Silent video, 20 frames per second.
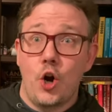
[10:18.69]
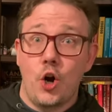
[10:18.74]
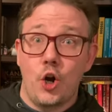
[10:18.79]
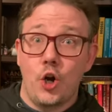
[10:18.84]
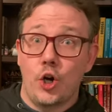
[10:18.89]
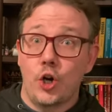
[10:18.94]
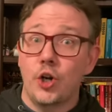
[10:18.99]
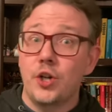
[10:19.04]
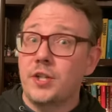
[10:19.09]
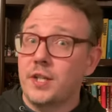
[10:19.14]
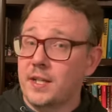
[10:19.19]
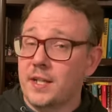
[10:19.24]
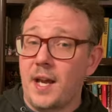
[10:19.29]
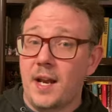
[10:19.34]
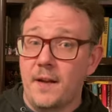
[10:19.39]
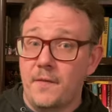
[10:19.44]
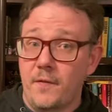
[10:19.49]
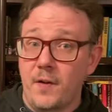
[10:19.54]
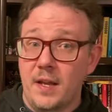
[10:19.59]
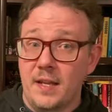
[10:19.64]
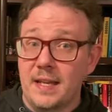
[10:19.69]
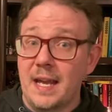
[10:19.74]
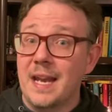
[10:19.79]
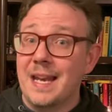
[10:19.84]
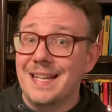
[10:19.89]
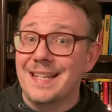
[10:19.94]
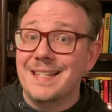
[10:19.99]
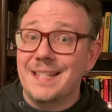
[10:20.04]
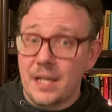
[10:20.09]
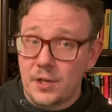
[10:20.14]
her, hers is kind of an
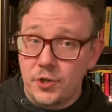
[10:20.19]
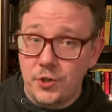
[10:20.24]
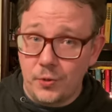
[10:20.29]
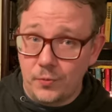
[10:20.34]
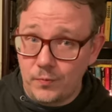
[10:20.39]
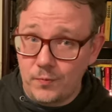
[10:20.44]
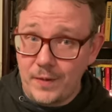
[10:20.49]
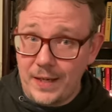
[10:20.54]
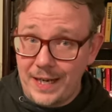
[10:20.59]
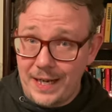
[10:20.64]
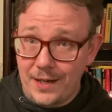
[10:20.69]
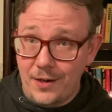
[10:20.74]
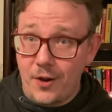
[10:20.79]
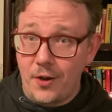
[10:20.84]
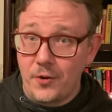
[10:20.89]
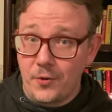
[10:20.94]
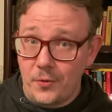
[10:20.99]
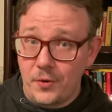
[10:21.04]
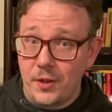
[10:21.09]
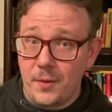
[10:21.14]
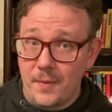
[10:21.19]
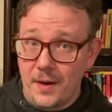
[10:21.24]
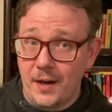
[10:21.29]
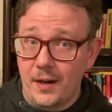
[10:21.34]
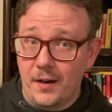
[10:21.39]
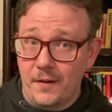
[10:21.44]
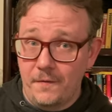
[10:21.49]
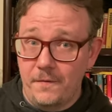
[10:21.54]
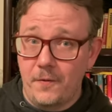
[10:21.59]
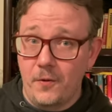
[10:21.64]
essential read on North
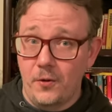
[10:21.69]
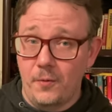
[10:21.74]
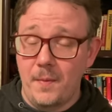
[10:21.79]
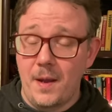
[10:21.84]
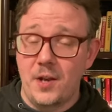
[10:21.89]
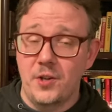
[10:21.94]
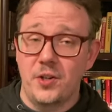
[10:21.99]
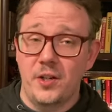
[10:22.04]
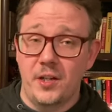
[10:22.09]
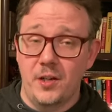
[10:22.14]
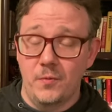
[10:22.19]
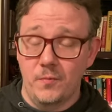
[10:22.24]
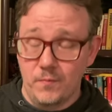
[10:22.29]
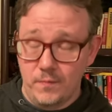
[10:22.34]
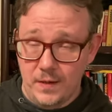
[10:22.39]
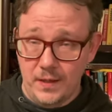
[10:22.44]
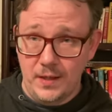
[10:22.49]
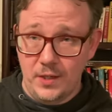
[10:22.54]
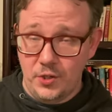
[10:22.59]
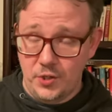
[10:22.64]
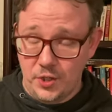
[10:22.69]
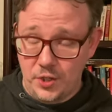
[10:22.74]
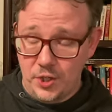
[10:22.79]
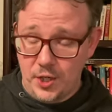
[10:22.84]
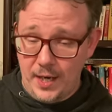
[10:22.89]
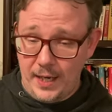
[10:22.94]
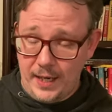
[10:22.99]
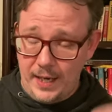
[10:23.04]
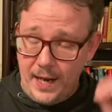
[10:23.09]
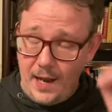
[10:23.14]
American folk magic. You really should
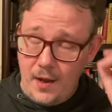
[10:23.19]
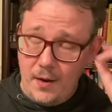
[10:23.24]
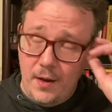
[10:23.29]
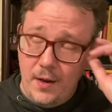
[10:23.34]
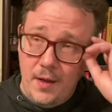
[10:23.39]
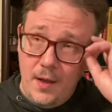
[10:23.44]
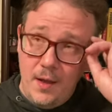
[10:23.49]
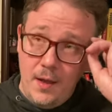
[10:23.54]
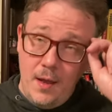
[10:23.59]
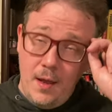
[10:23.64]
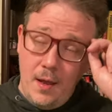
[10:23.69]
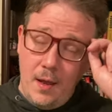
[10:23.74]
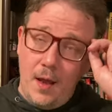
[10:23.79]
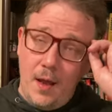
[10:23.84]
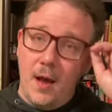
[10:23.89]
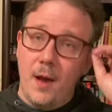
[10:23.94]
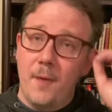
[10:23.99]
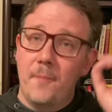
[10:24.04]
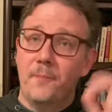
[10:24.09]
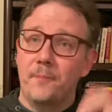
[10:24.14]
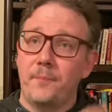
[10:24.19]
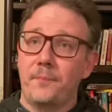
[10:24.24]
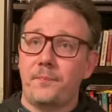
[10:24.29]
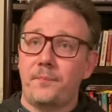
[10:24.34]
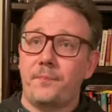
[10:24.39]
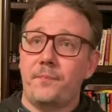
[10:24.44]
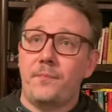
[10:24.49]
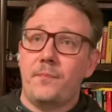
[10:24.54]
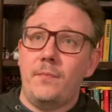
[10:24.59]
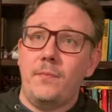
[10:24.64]
check it out. Um,
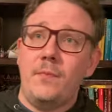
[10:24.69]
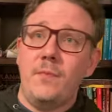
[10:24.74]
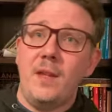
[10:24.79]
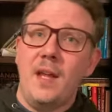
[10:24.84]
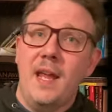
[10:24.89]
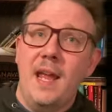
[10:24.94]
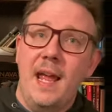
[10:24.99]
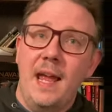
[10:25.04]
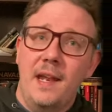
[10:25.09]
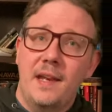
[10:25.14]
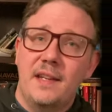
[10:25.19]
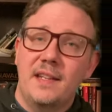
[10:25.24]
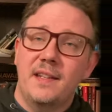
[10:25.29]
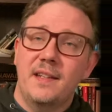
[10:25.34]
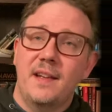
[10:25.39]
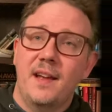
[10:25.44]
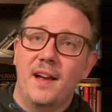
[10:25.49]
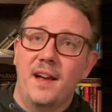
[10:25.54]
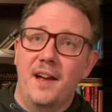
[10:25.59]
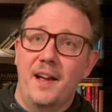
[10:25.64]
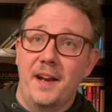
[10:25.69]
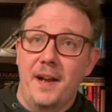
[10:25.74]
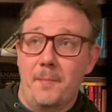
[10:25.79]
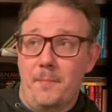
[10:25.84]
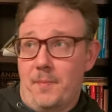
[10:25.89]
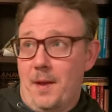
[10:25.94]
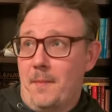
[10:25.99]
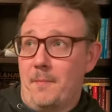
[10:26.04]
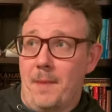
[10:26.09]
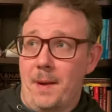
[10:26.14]
and, uh,
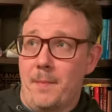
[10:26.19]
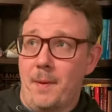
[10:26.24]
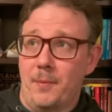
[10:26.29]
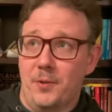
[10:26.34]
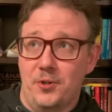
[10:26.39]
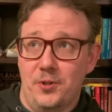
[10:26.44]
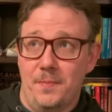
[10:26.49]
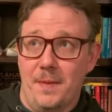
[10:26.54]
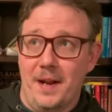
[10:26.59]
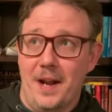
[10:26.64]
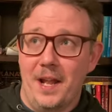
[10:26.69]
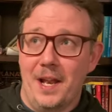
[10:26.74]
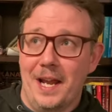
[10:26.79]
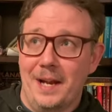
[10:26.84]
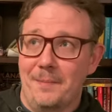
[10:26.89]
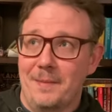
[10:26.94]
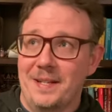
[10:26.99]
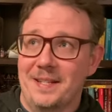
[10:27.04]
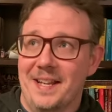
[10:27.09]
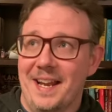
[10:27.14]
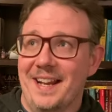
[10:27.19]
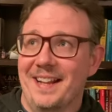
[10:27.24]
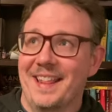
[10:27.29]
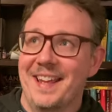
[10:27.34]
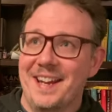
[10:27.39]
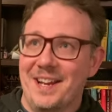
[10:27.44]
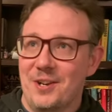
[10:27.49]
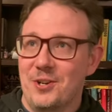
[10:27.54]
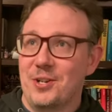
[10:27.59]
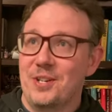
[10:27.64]
and my publisher may not like me saying
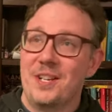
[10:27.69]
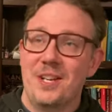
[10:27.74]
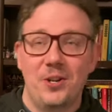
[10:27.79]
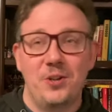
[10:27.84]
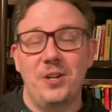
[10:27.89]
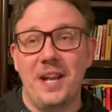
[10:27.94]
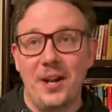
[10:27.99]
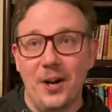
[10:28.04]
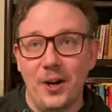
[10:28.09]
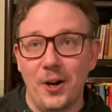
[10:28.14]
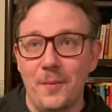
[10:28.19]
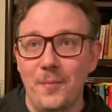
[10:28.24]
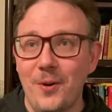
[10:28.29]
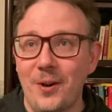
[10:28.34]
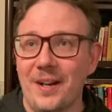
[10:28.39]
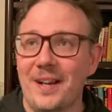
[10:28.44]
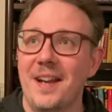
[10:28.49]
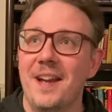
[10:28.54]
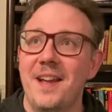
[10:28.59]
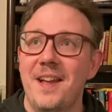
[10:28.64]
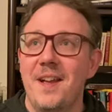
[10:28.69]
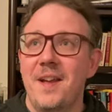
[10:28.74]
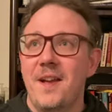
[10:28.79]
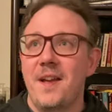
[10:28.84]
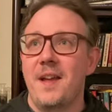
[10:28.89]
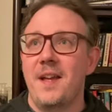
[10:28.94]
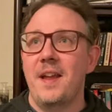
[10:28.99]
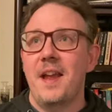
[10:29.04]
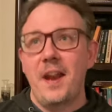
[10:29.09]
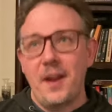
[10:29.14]
you should, you should get her a book,
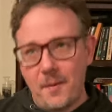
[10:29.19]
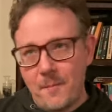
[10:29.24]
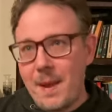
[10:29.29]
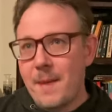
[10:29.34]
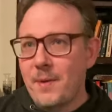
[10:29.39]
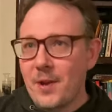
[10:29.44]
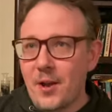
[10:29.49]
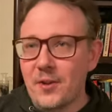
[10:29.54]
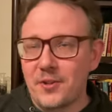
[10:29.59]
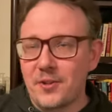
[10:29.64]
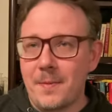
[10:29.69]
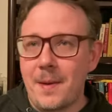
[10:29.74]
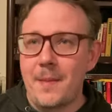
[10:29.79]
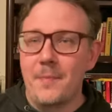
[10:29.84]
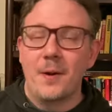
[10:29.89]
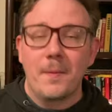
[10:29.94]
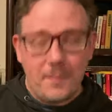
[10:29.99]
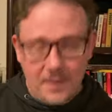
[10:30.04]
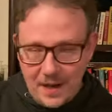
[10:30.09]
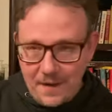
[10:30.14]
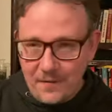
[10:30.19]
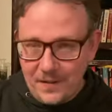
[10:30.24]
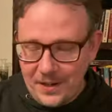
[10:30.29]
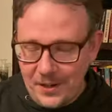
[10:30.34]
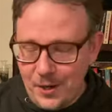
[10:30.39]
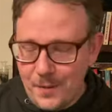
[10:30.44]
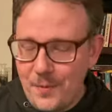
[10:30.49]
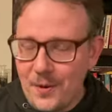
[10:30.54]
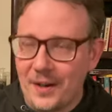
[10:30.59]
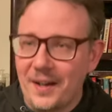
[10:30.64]
and maybe also my book, but definitely
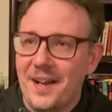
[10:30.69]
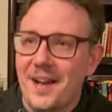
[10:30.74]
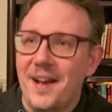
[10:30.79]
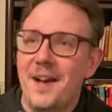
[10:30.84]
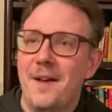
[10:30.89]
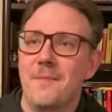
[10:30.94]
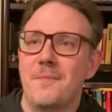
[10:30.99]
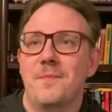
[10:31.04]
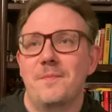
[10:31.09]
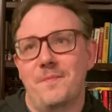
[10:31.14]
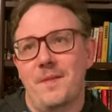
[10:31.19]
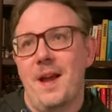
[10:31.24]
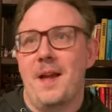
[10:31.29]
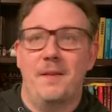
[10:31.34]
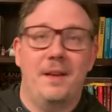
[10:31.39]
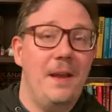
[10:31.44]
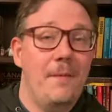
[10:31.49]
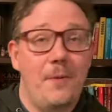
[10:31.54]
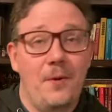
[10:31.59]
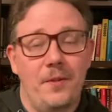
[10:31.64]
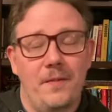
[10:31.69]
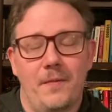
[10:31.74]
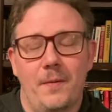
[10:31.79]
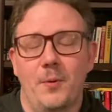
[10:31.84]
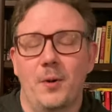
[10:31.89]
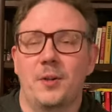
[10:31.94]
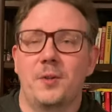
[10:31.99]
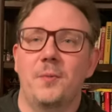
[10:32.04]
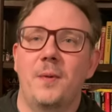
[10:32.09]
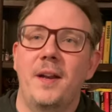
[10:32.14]
her book. Um, uh, get both of her
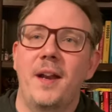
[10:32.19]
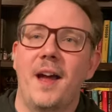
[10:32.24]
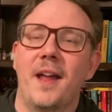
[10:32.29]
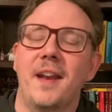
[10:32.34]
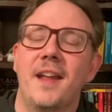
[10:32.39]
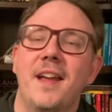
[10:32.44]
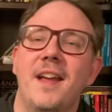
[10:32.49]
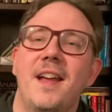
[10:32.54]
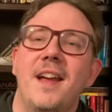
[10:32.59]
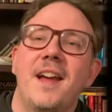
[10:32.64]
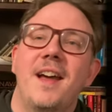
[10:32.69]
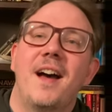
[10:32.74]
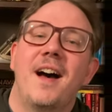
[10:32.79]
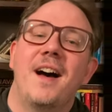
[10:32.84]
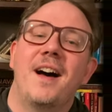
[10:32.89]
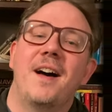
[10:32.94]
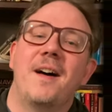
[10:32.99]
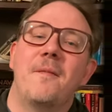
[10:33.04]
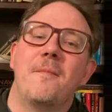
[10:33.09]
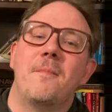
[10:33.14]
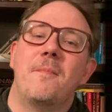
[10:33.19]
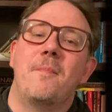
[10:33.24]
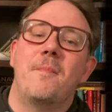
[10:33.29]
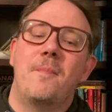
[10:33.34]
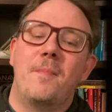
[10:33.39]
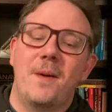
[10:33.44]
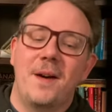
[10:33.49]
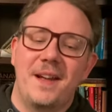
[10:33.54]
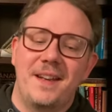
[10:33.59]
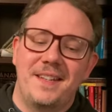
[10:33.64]
books, why not? Um,
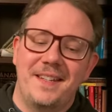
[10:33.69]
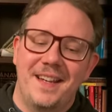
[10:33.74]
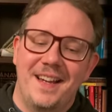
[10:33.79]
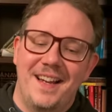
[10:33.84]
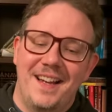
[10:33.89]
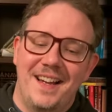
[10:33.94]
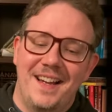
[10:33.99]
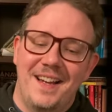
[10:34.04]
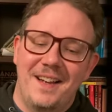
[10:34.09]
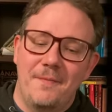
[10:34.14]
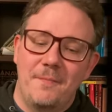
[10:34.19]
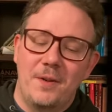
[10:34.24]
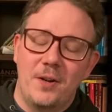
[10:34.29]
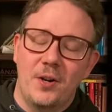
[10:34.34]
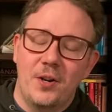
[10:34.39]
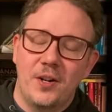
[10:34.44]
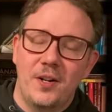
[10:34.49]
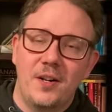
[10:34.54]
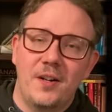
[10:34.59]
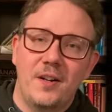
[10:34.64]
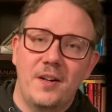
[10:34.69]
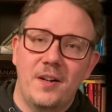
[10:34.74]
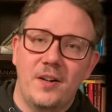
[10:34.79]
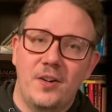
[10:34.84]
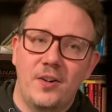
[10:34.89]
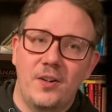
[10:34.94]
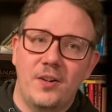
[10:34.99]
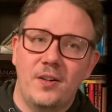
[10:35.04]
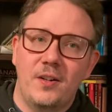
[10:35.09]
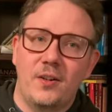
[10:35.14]
but uh, but her
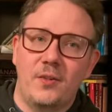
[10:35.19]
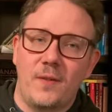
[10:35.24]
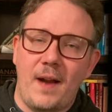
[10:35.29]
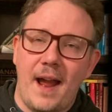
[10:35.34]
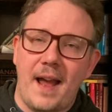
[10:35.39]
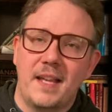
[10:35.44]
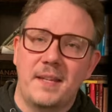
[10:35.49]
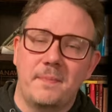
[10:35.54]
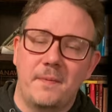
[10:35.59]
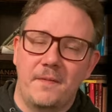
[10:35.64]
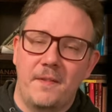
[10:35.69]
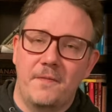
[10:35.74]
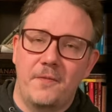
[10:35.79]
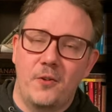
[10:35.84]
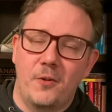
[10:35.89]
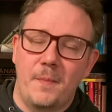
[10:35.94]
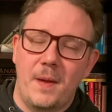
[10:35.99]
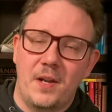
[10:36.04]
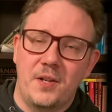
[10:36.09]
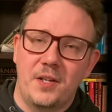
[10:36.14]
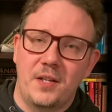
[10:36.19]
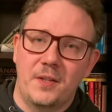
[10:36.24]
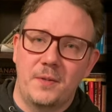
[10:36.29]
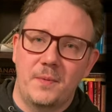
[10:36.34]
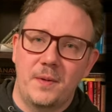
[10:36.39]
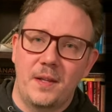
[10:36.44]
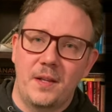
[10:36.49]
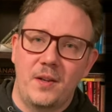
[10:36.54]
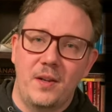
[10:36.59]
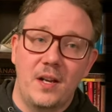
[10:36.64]
her grasp of the folk magic is
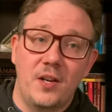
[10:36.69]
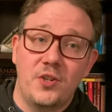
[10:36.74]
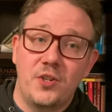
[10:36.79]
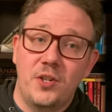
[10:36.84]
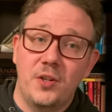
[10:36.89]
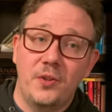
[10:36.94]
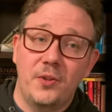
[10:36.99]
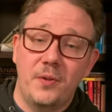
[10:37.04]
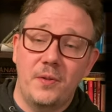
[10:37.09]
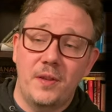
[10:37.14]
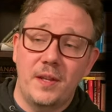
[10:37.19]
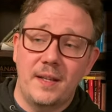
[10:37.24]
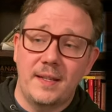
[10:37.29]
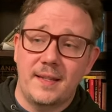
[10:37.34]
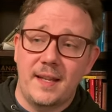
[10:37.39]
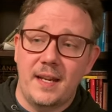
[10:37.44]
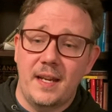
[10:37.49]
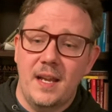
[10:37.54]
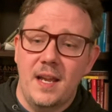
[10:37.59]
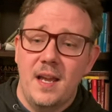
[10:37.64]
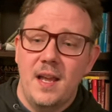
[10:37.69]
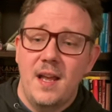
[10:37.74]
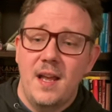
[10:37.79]
really good, and she'll do things like